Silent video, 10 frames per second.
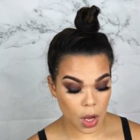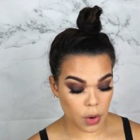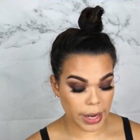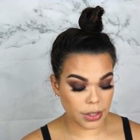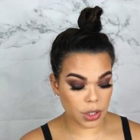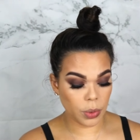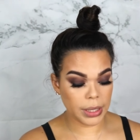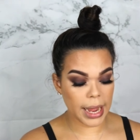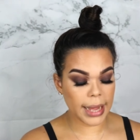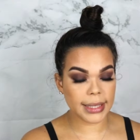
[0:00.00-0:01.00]
All right, so
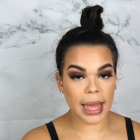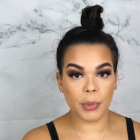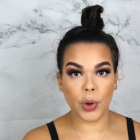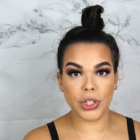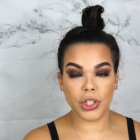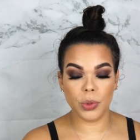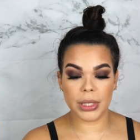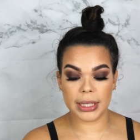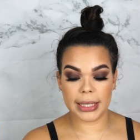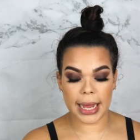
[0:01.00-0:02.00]
next I'm going to use
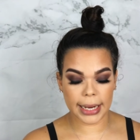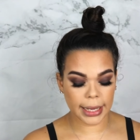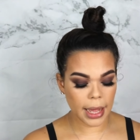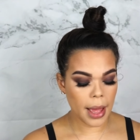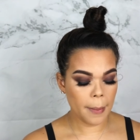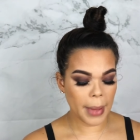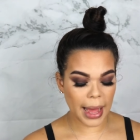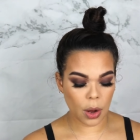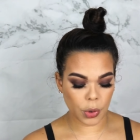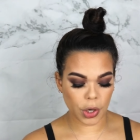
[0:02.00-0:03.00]
setting
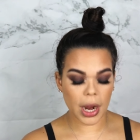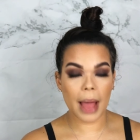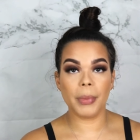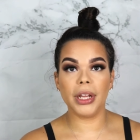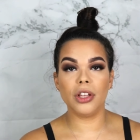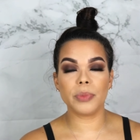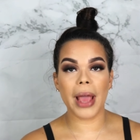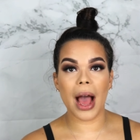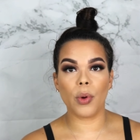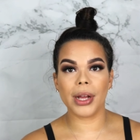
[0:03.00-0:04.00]
powder. I'm gonna use my
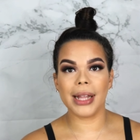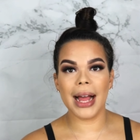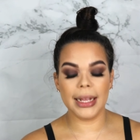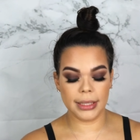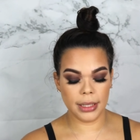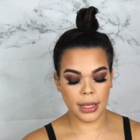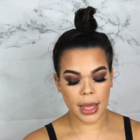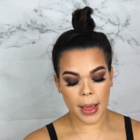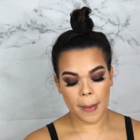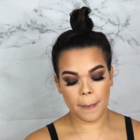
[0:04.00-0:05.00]
Hourglass
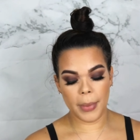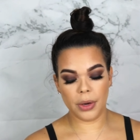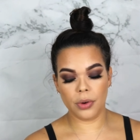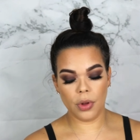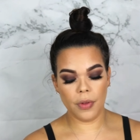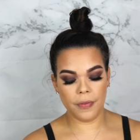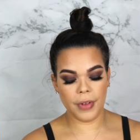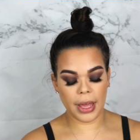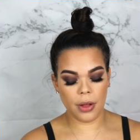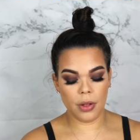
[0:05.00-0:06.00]
Mineral
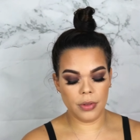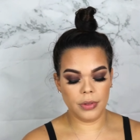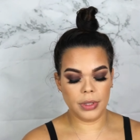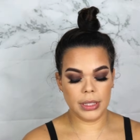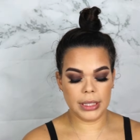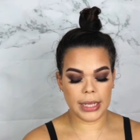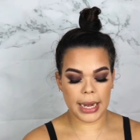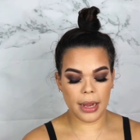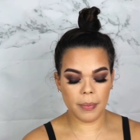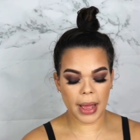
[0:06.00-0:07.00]
Veil
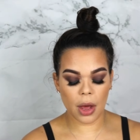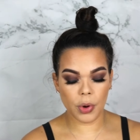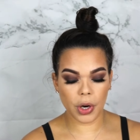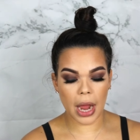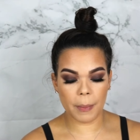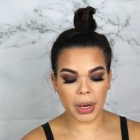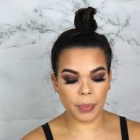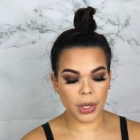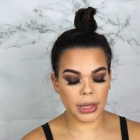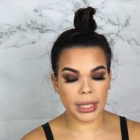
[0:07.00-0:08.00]
Setting Powder. I'm gonna
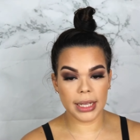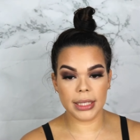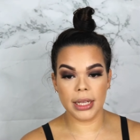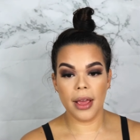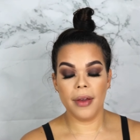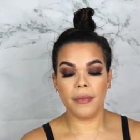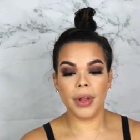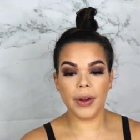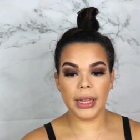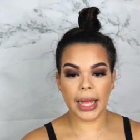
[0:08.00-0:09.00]
put this
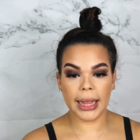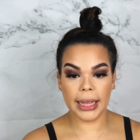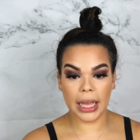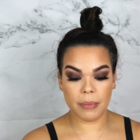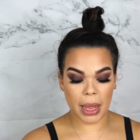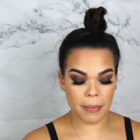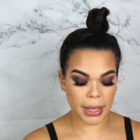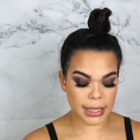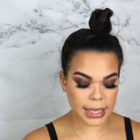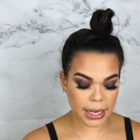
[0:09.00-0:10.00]
very lightly in my
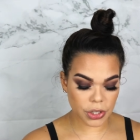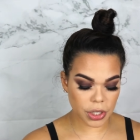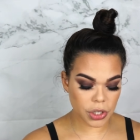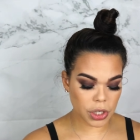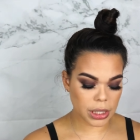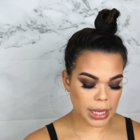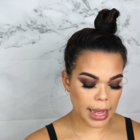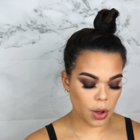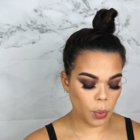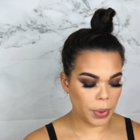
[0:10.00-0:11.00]
midsection just to
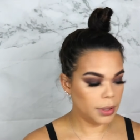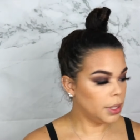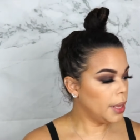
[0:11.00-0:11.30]
help